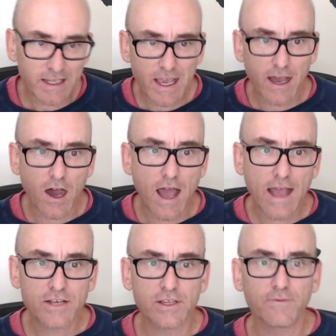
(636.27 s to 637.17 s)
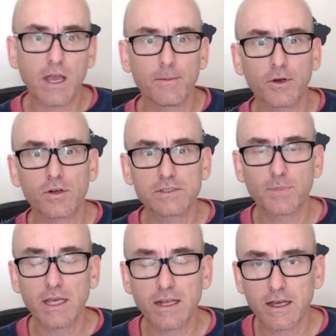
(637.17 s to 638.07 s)
Yeah, I actually have come across
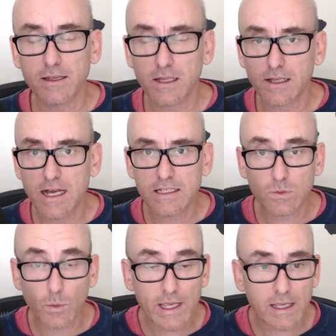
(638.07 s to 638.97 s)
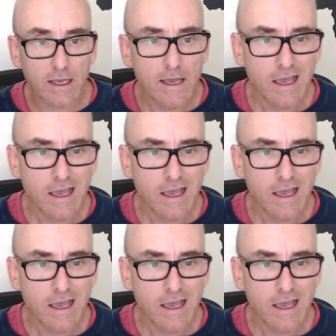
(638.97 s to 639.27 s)
Peter in the last week,